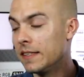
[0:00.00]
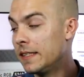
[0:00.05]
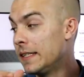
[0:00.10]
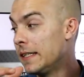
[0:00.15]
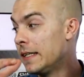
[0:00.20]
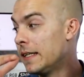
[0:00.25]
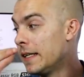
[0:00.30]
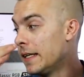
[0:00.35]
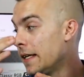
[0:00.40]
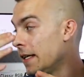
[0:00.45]

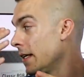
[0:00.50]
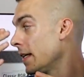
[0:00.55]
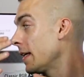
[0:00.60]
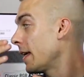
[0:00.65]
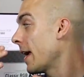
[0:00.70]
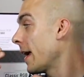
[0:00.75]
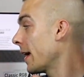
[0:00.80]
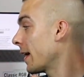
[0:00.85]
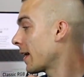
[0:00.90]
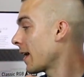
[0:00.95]
the
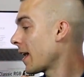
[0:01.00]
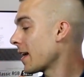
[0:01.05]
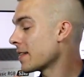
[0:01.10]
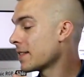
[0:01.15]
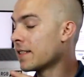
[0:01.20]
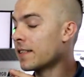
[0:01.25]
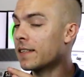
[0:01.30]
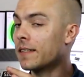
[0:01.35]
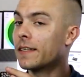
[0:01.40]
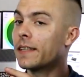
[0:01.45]
EK
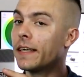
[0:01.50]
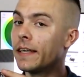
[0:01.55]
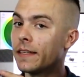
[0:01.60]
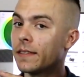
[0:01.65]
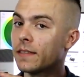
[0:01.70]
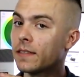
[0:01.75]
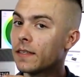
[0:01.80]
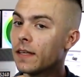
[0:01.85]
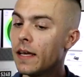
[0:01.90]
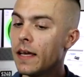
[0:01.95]
Classic
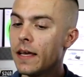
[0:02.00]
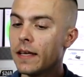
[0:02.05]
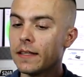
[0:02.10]
kit